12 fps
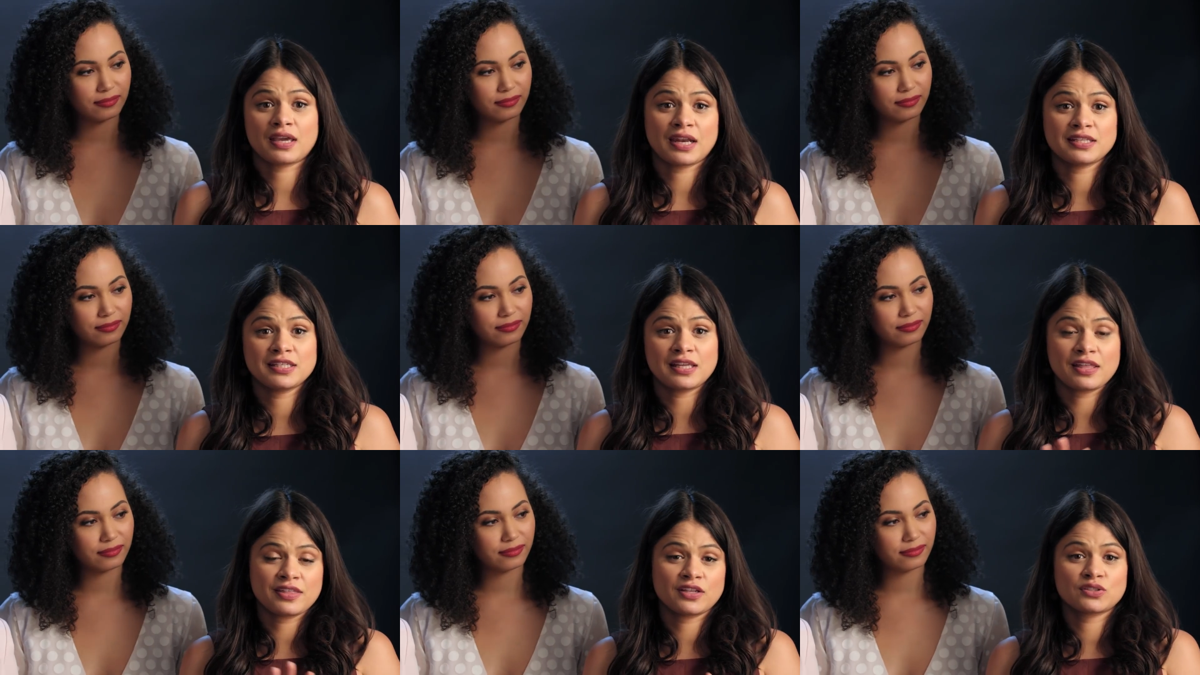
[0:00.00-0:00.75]
Speaker 1: and I,
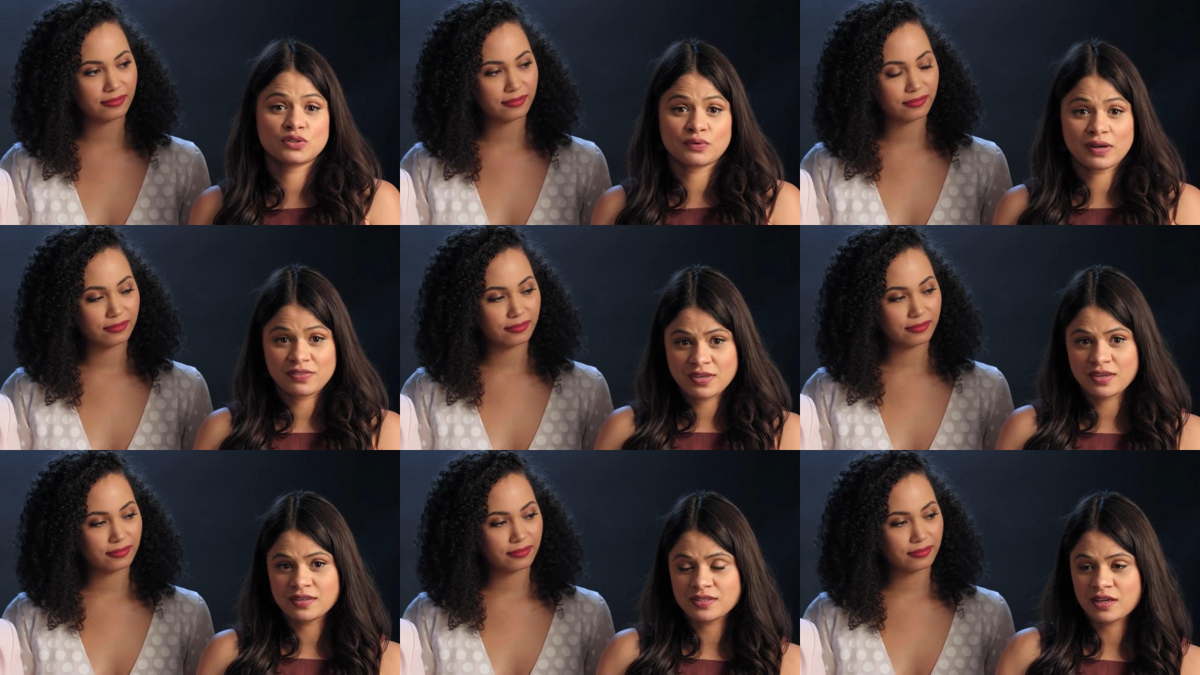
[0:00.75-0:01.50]
I think do the right
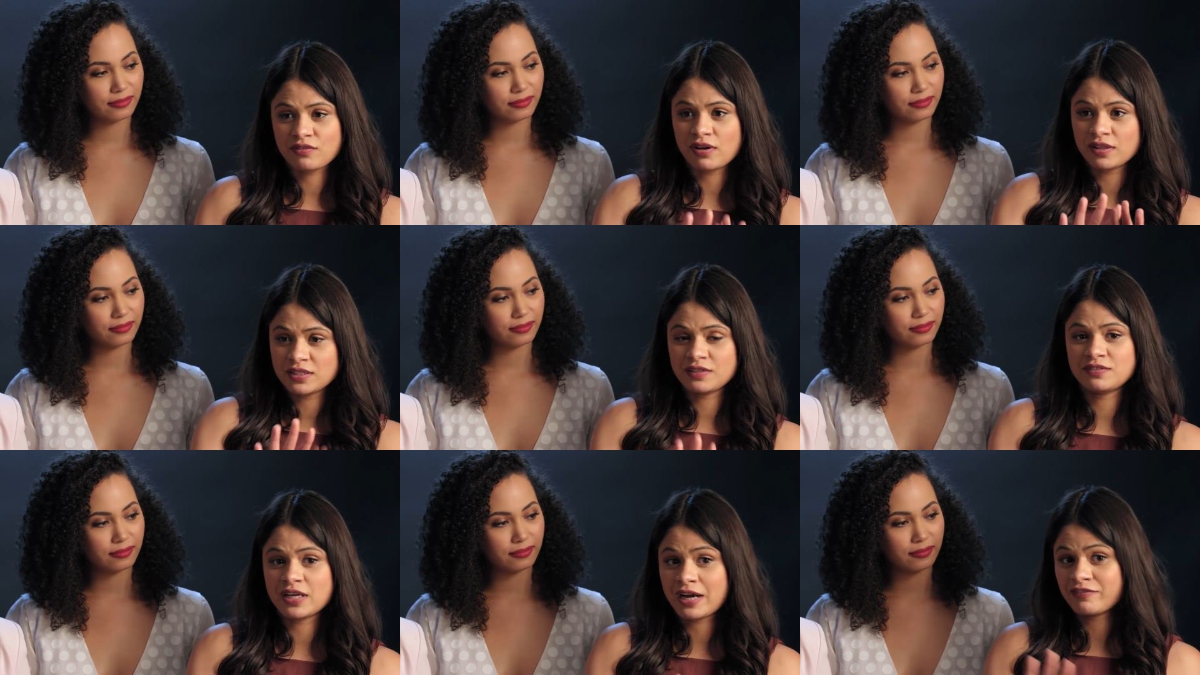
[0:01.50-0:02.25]
thing is like relative to